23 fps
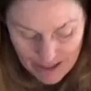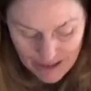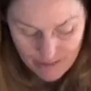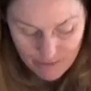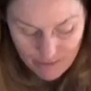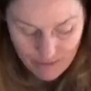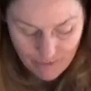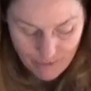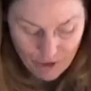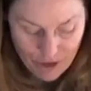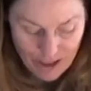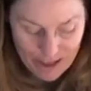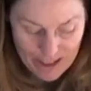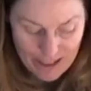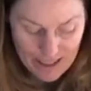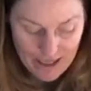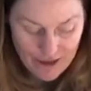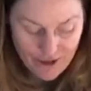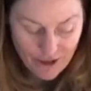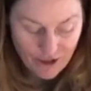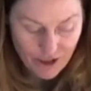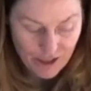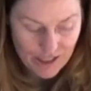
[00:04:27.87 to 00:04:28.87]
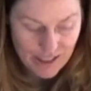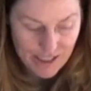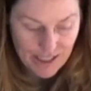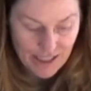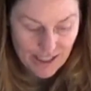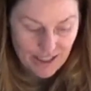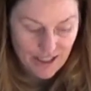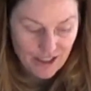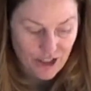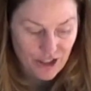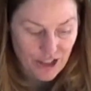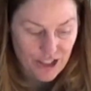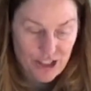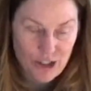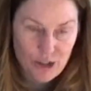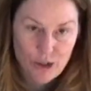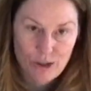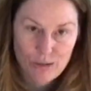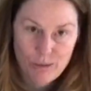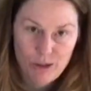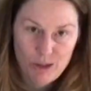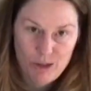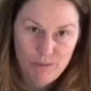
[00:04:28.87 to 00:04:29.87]
of, right now, they're listening to just
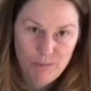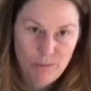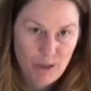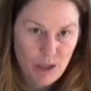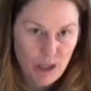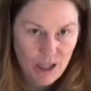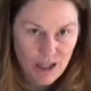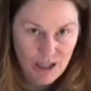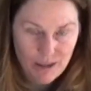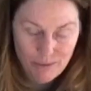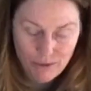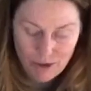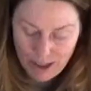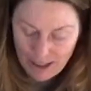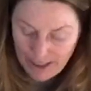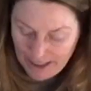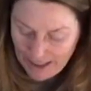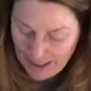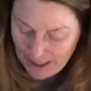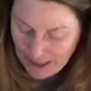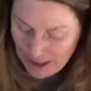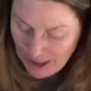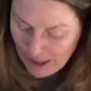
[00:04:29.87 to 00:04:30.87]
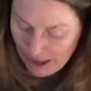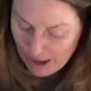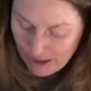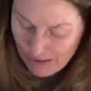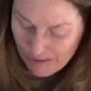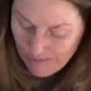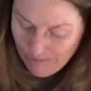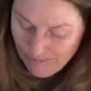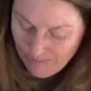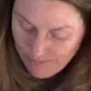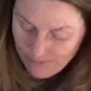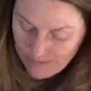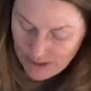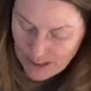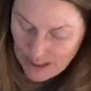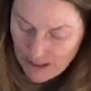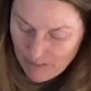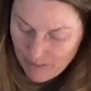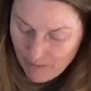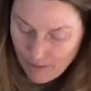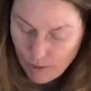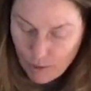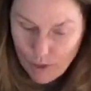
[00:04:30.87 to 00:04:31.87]
normal pop radio,
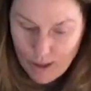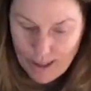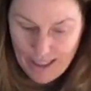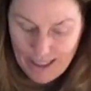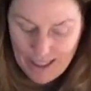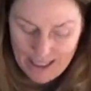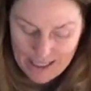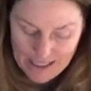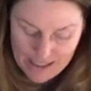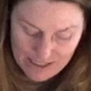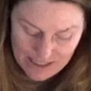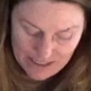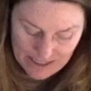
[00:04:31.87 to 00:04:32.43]
top 40 kind of